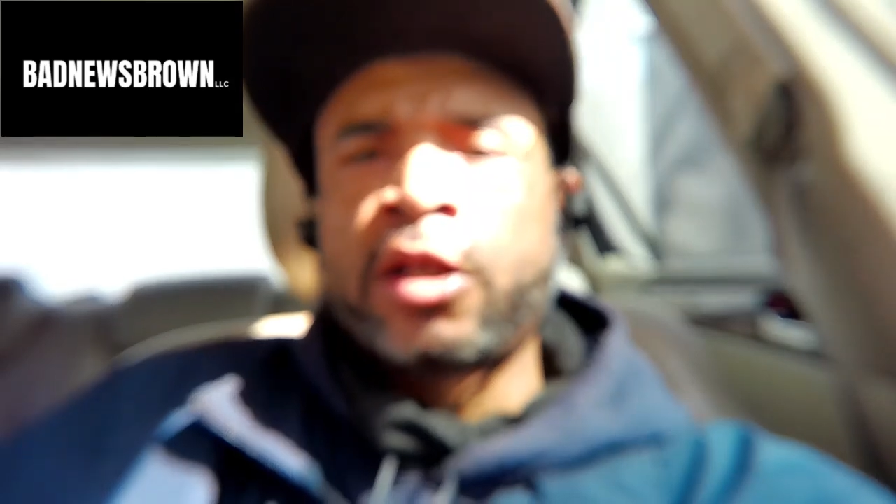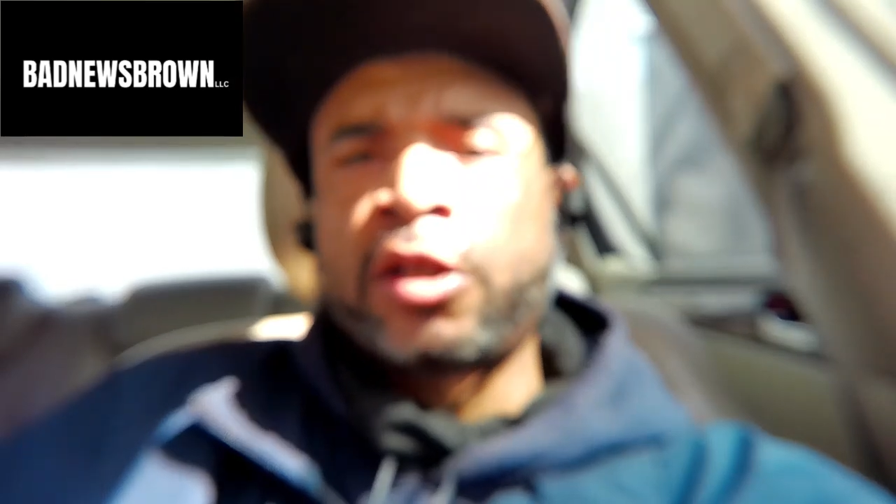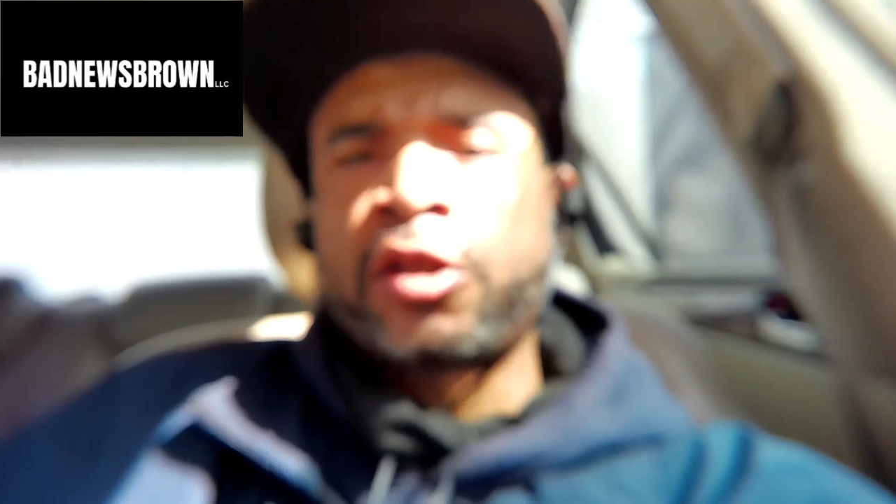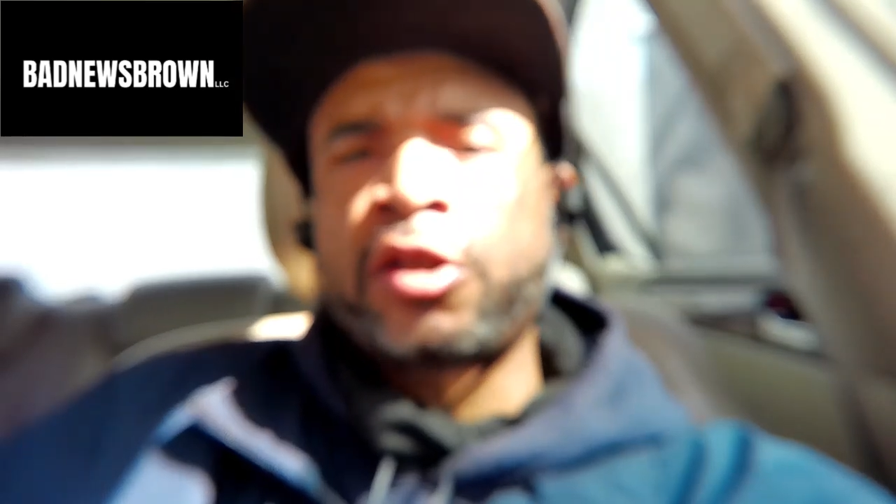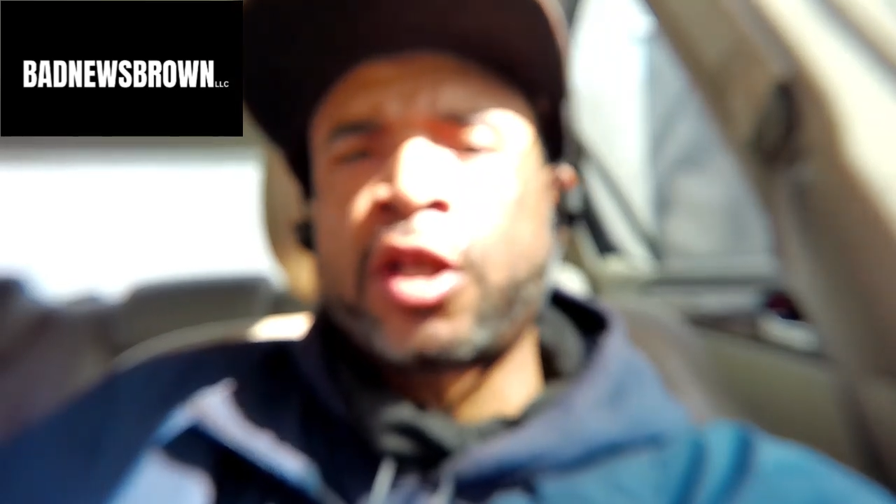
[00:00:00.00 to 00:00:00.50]

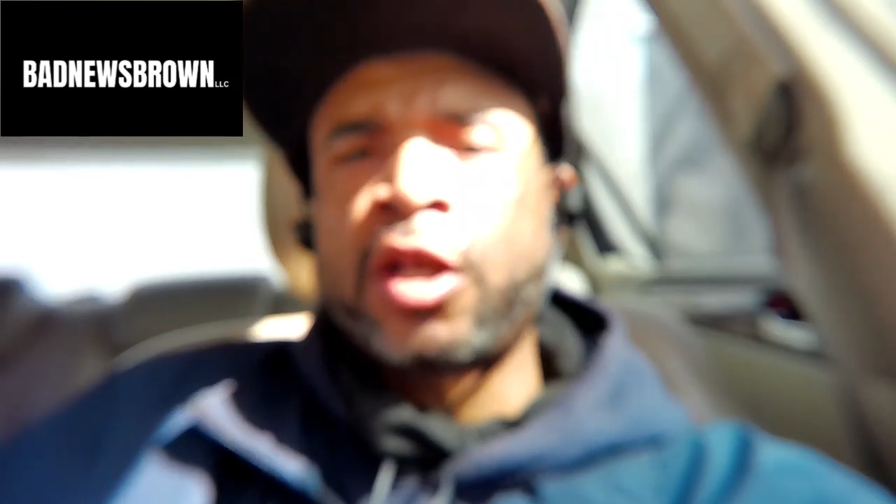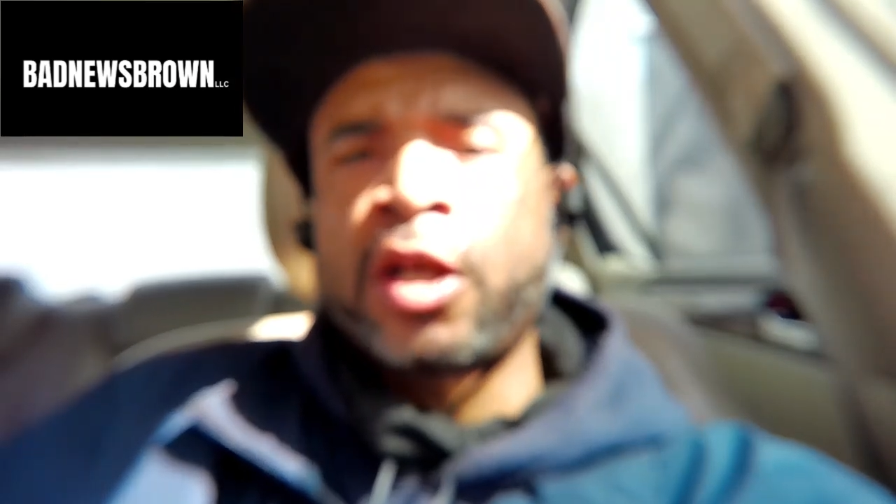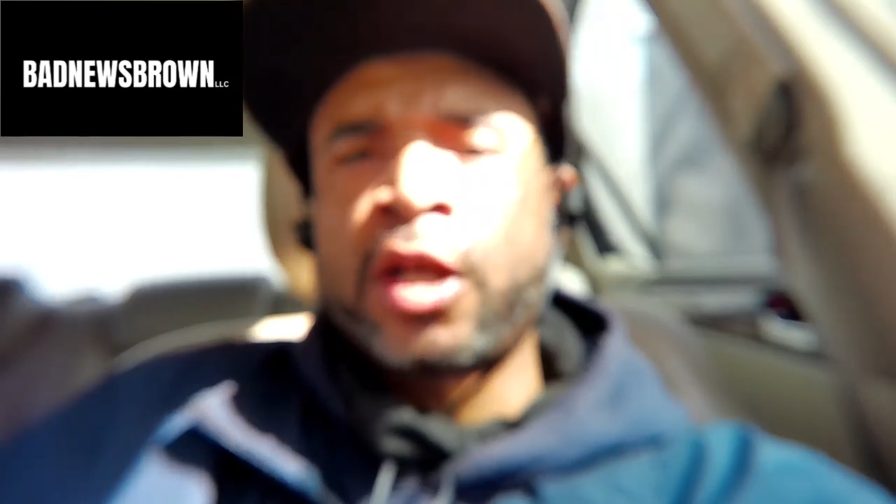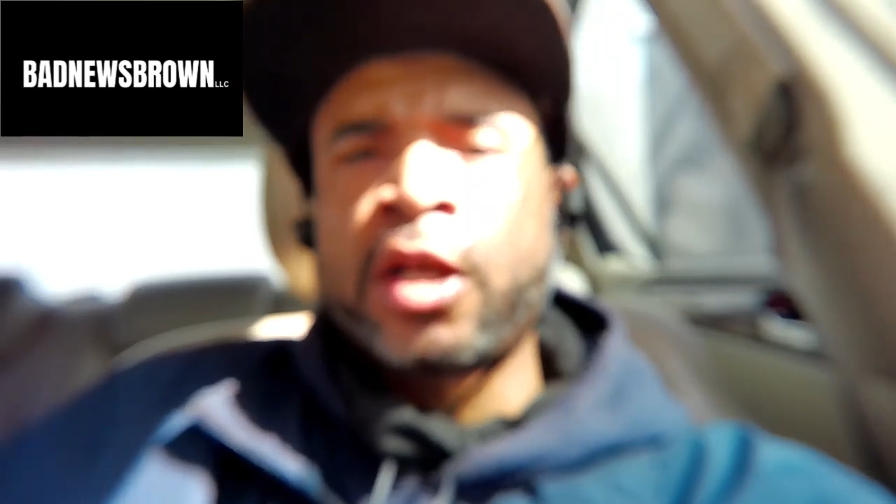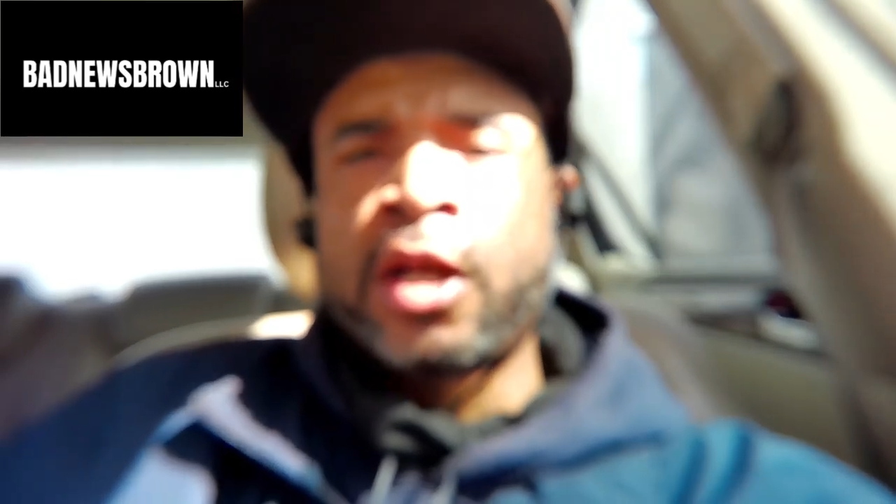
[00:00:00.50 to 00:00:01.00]
The
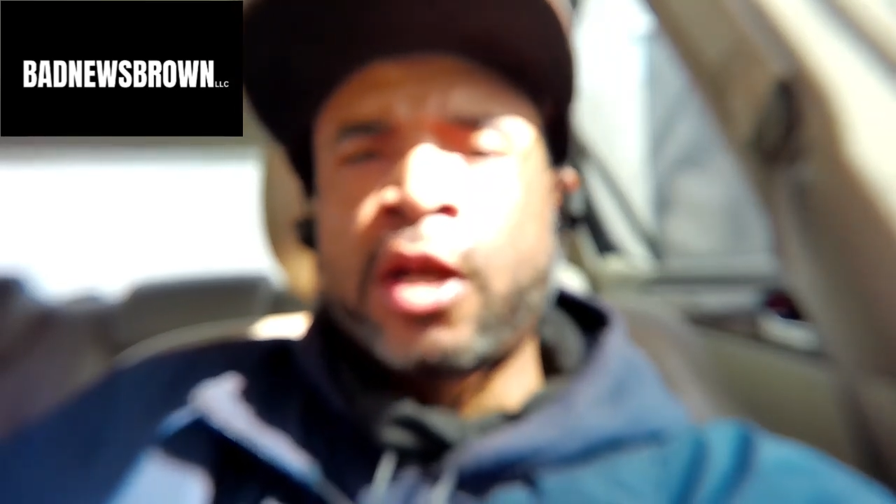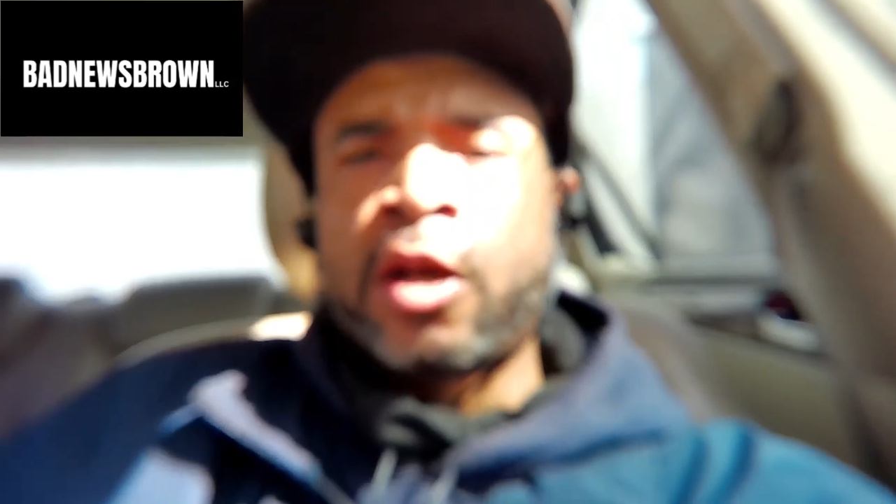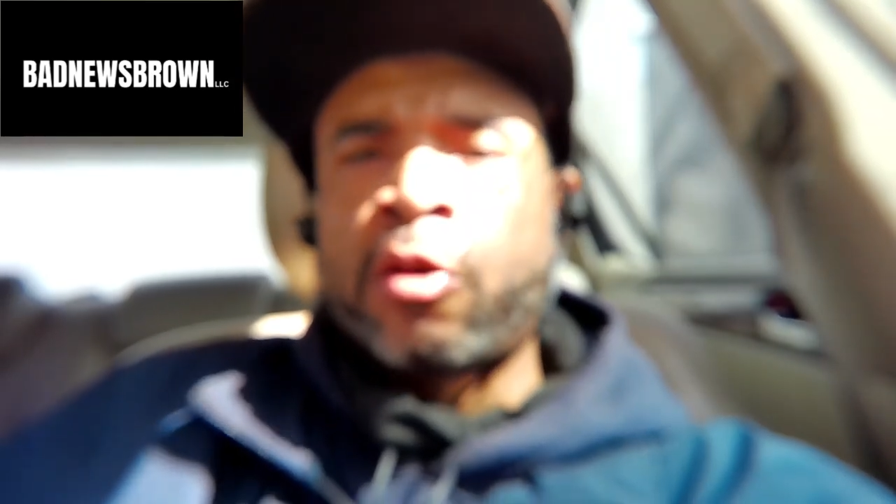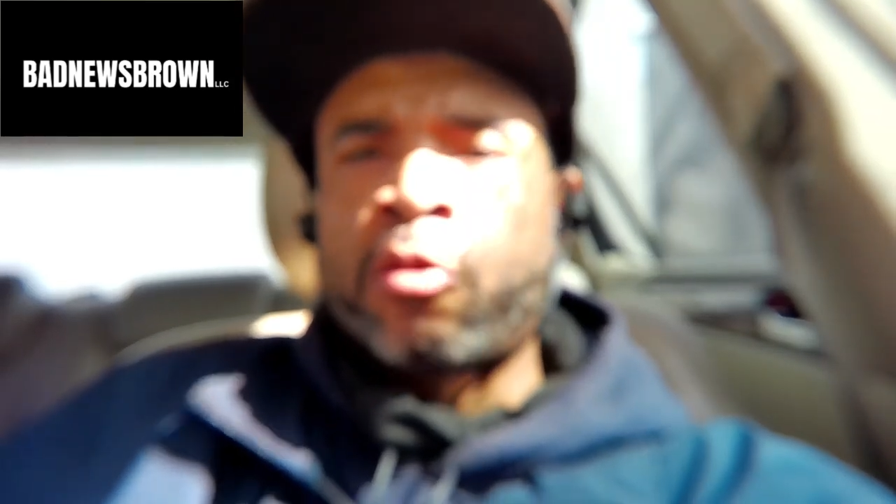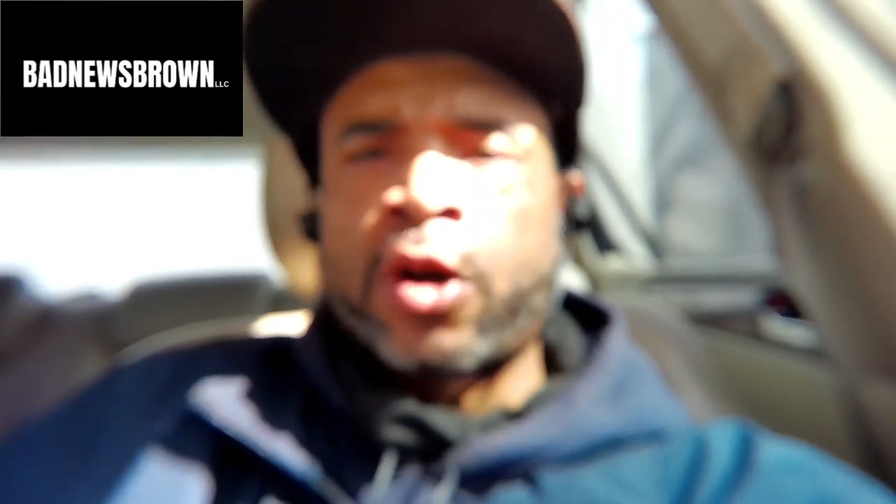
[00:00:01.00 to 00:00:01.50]
son,
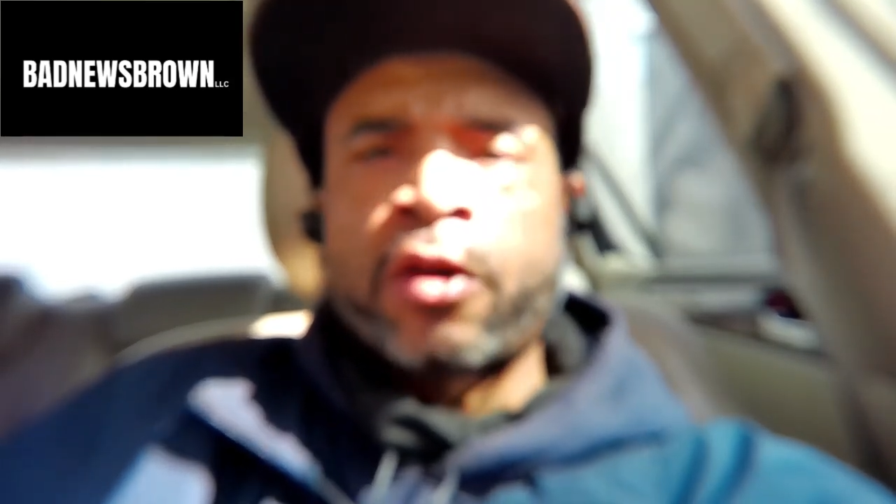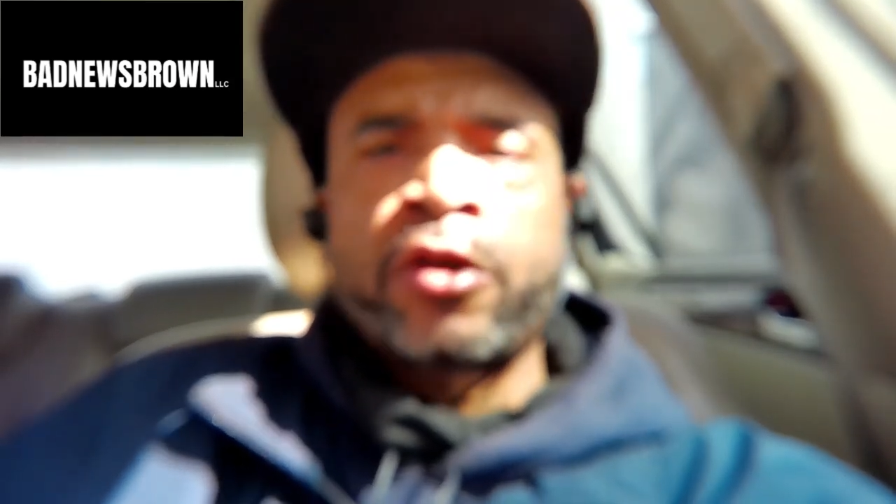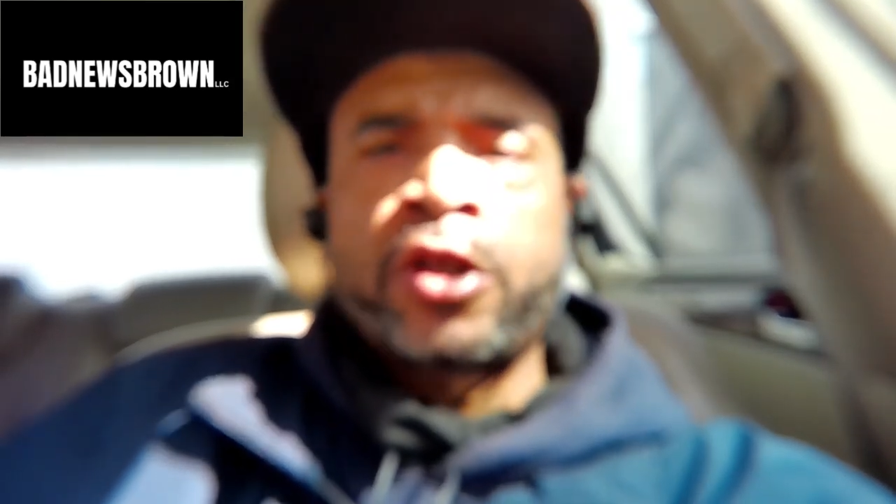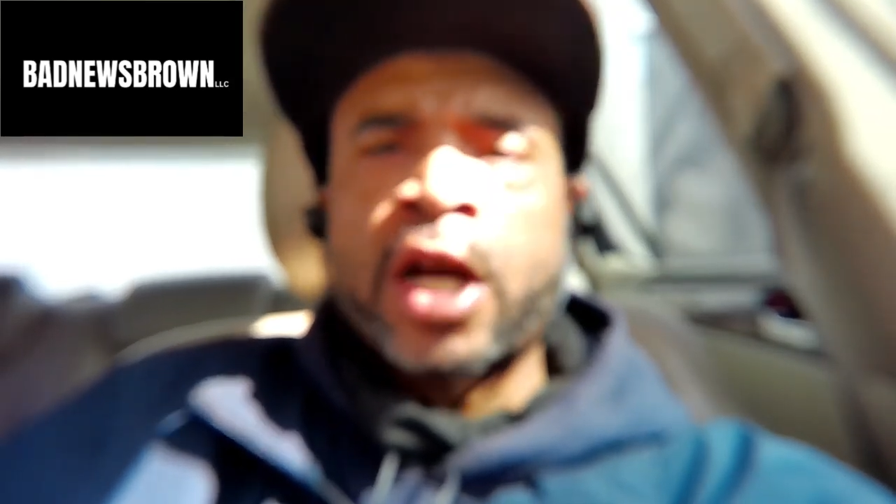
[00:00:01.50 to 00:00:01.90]
whatever